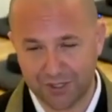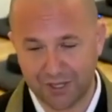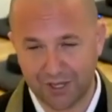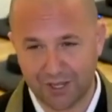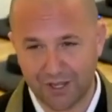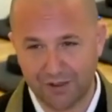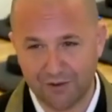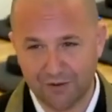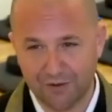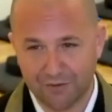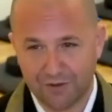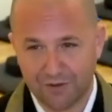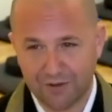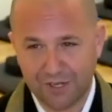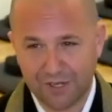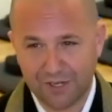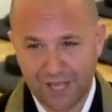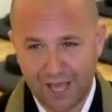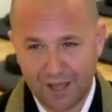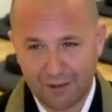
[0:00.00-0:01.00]
And there's a
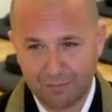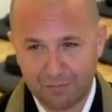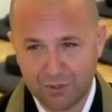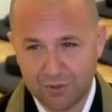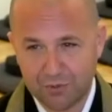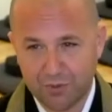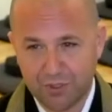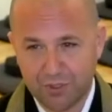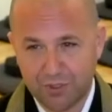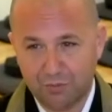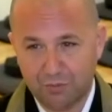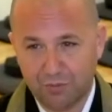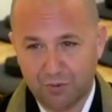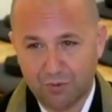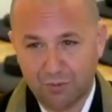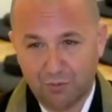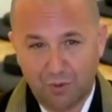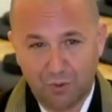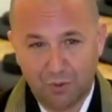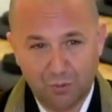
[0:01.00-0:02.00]
gap between
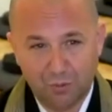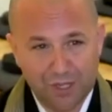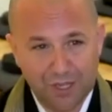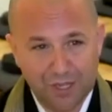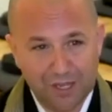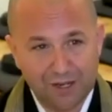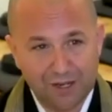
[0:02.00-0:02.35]
what we,